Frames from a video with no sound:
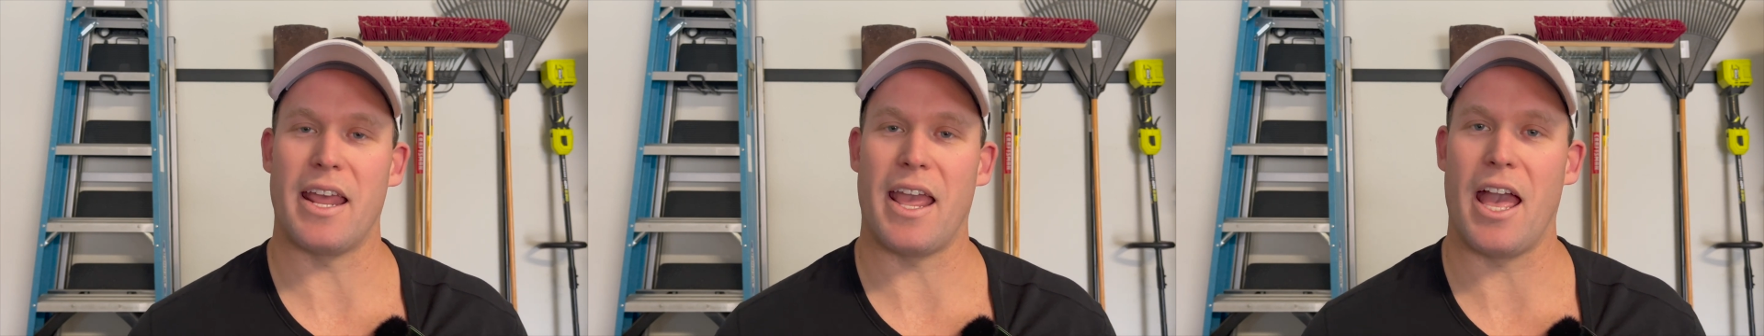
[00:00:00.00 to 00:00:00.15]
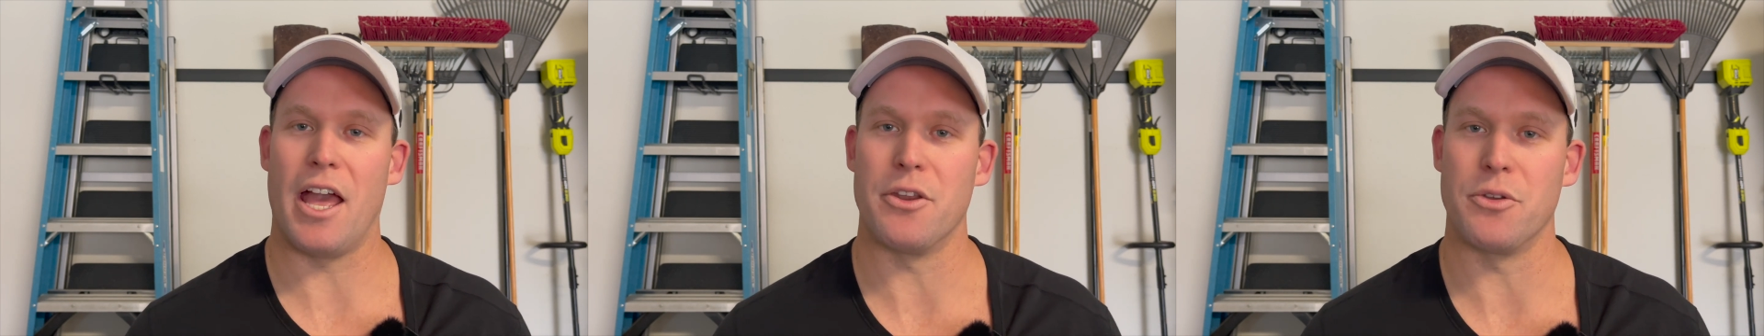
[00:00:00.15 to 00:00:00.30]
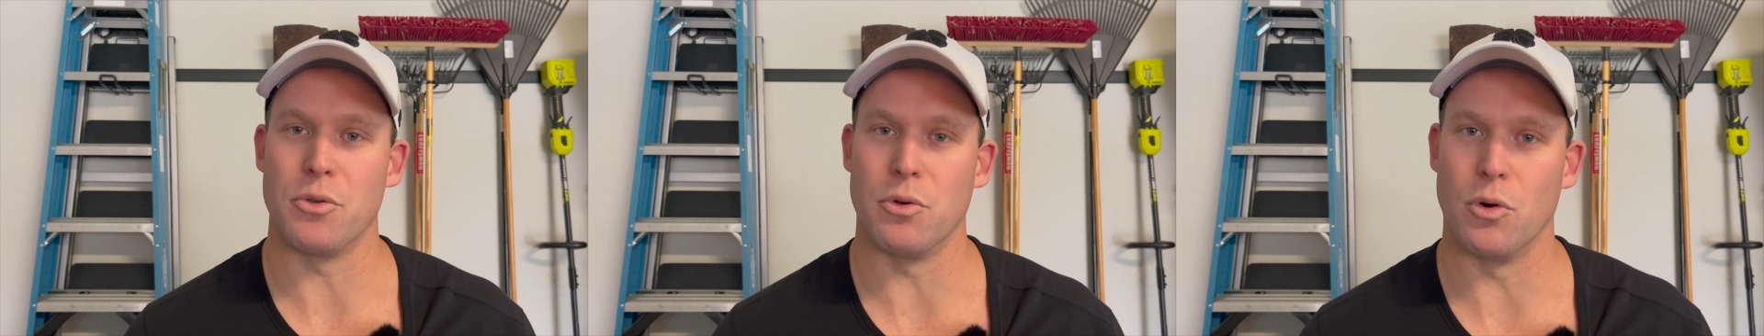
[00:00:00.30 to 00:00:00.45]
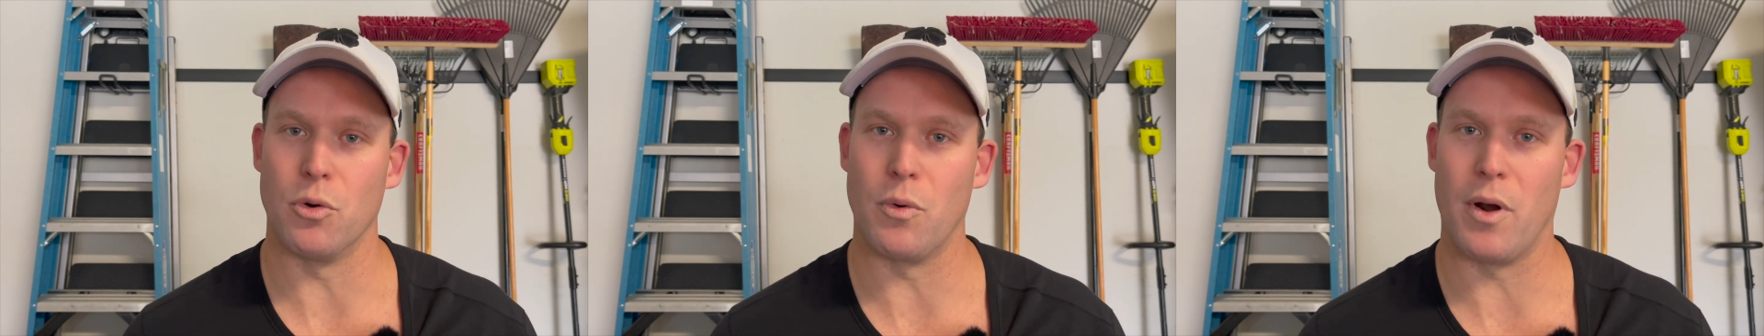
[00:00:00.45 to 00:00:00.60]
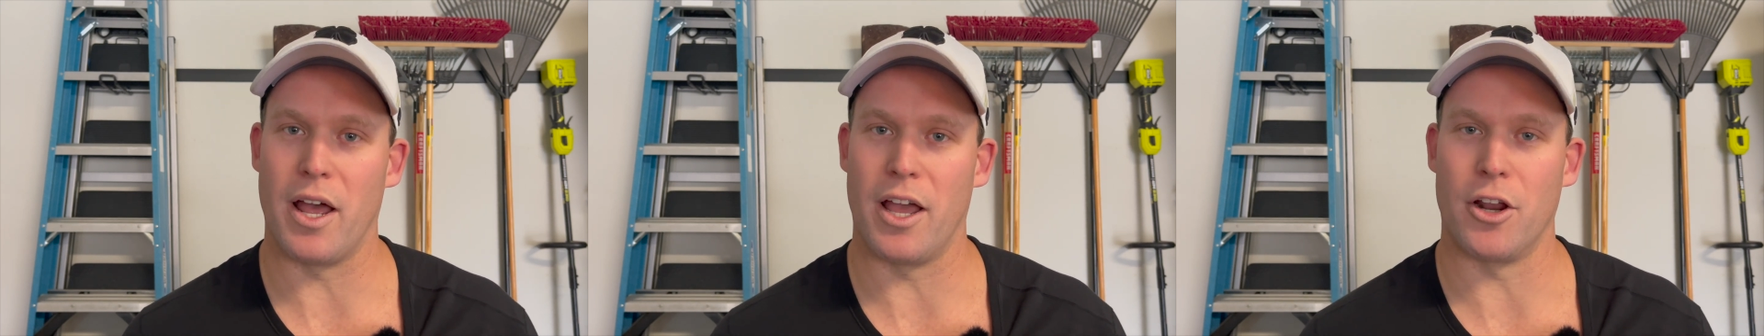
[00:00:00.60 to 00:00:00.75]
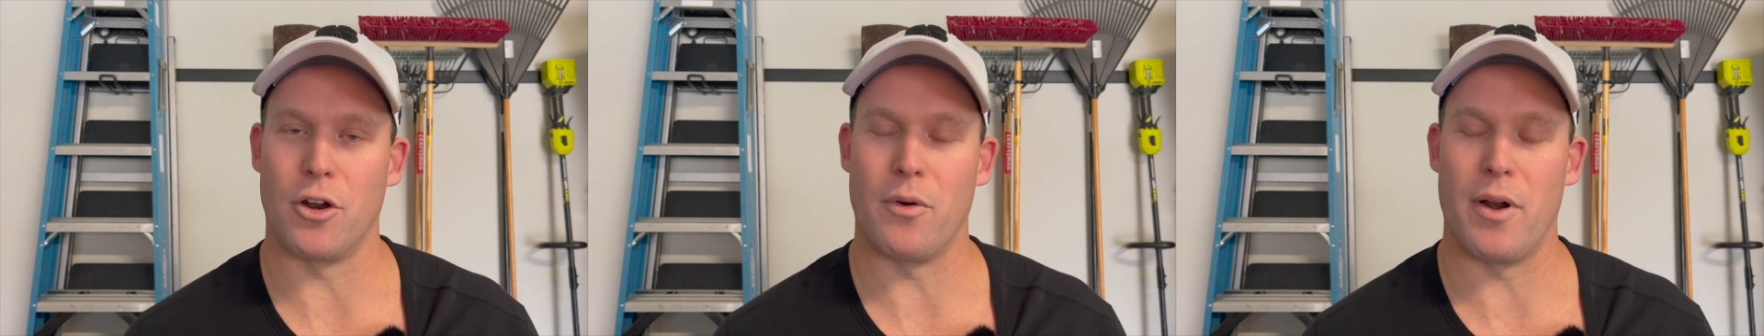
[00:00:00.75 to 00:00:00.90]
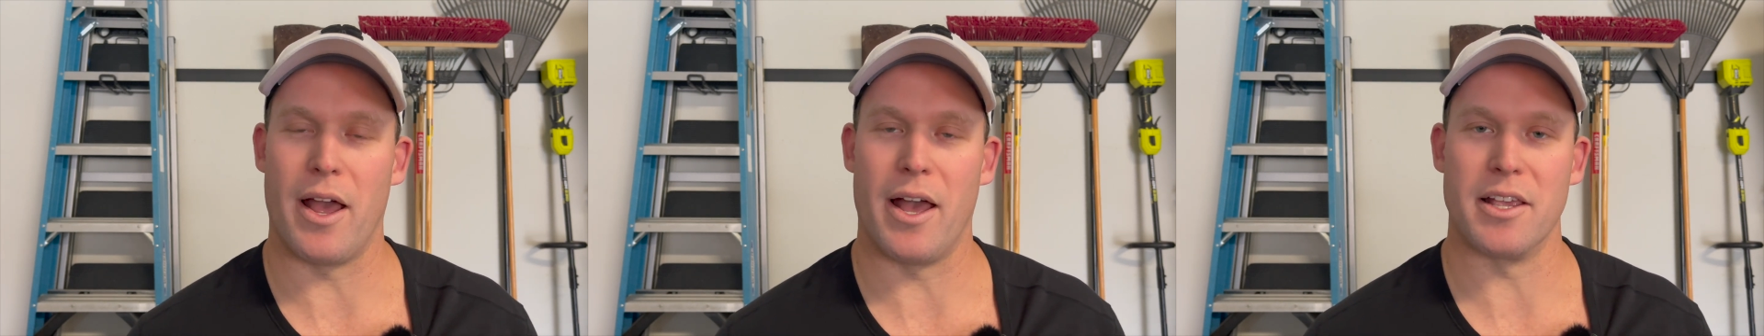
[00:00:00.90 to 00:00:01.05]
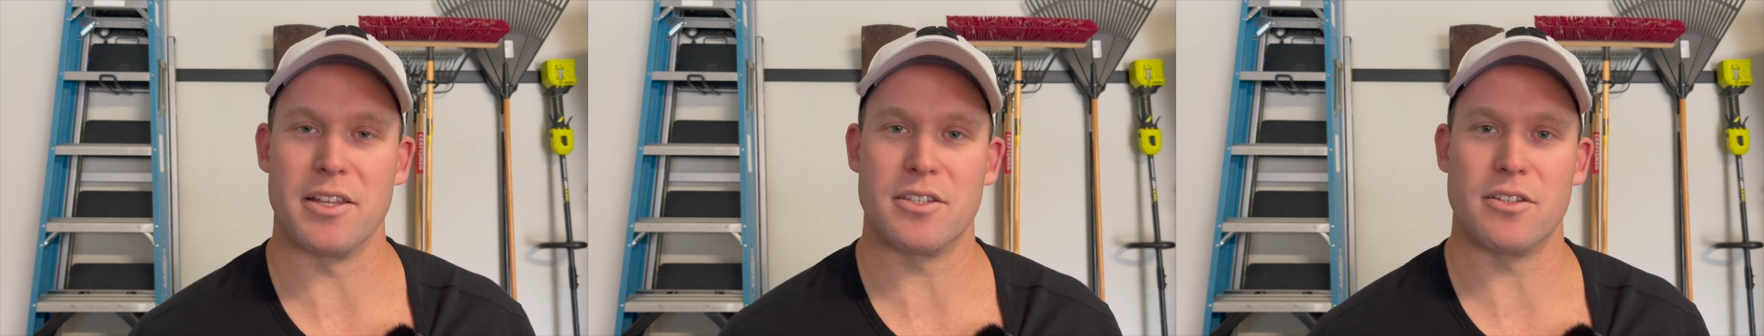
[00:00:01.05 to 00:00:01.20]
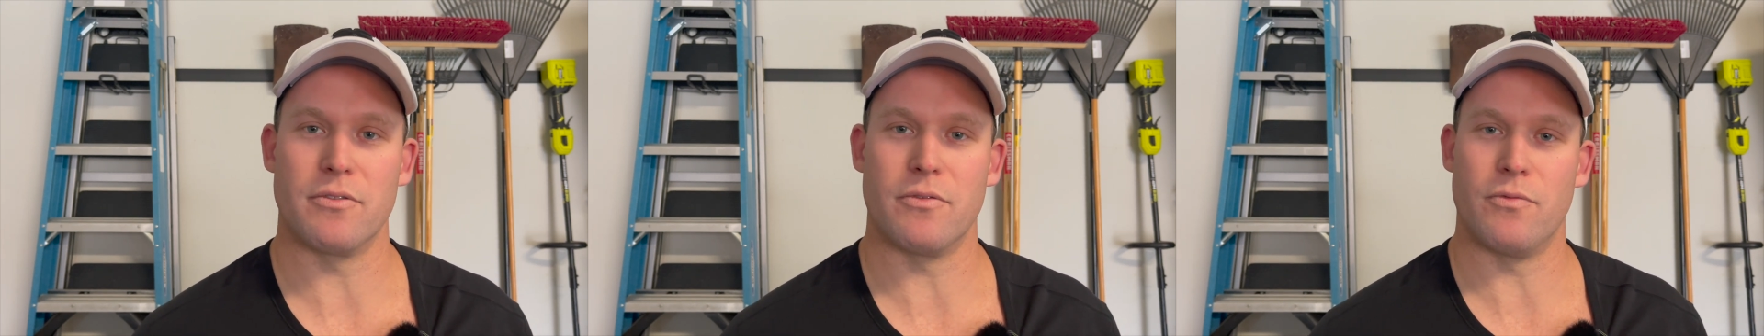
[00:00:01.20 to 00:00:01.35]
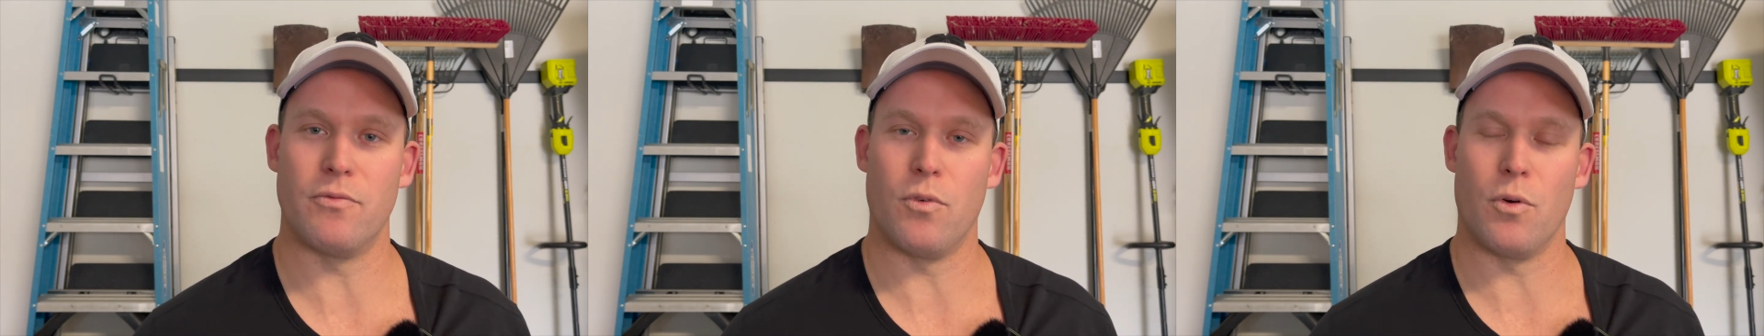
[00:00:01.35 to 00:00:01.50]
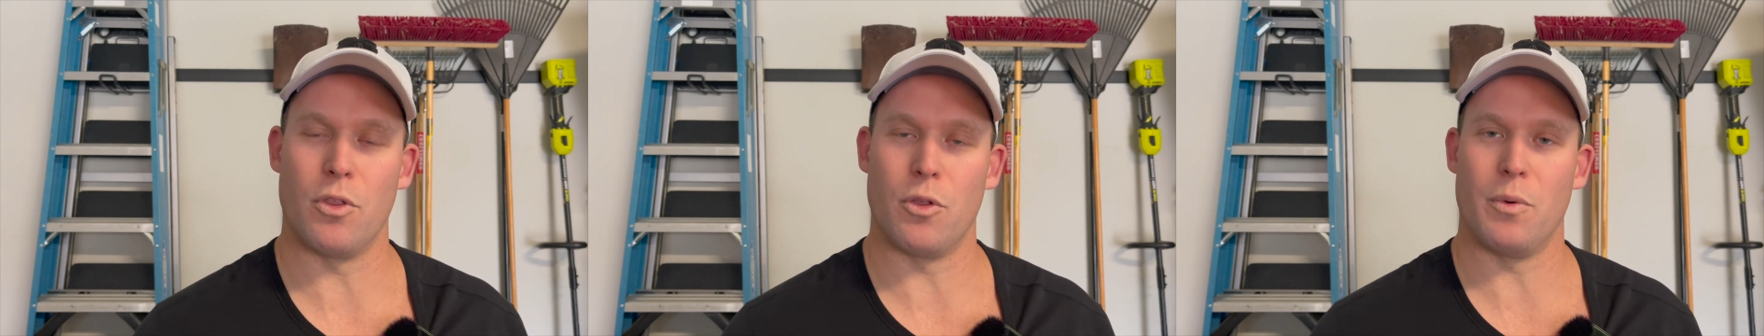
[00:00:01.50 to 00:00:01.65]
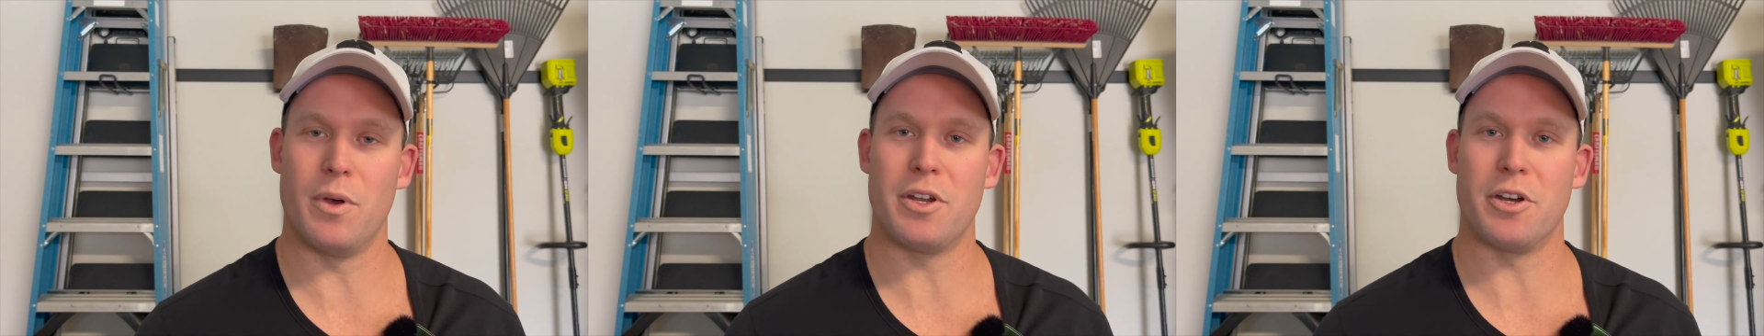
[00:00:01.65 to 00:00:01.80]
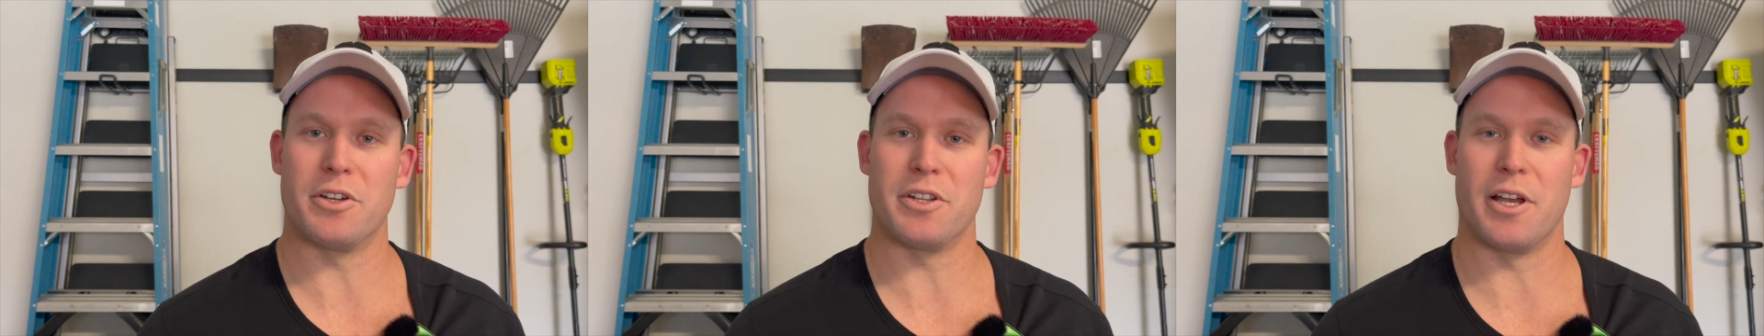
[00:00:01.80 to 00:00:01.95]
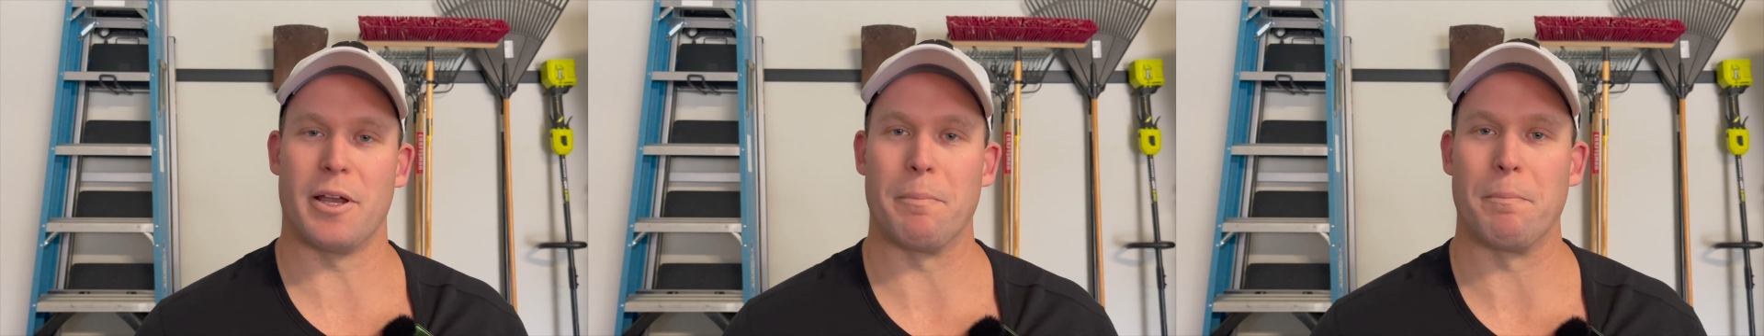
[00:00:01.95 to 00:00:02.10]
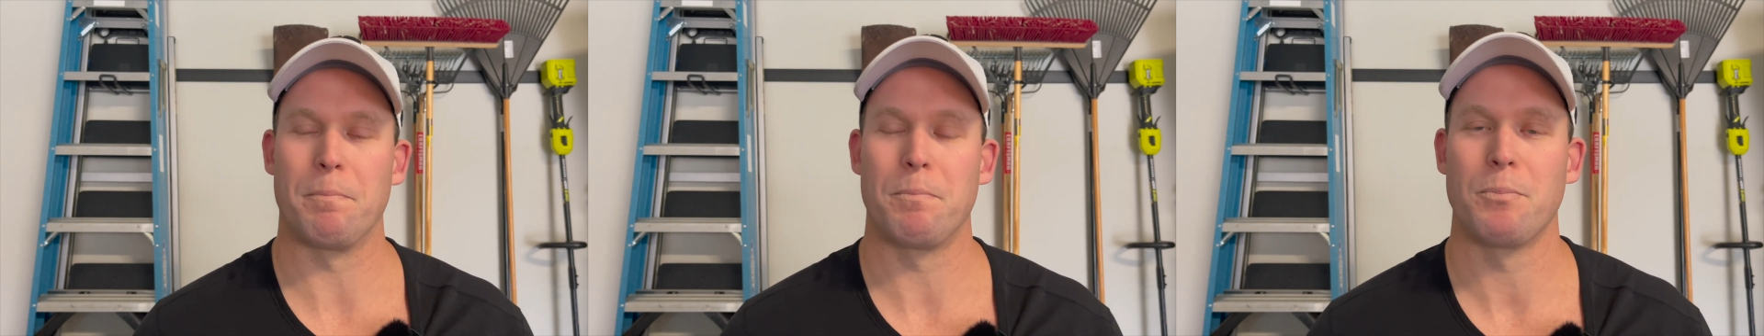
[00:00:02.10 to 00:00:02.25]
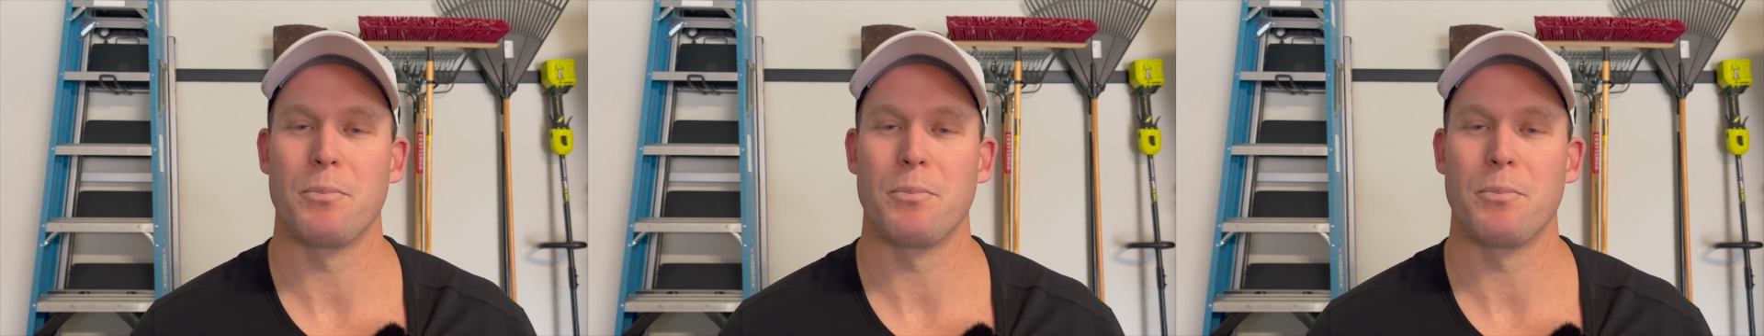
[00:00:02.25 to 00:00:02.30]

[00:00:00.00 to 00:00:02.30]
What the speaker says: annual ryegrass for the wintertime.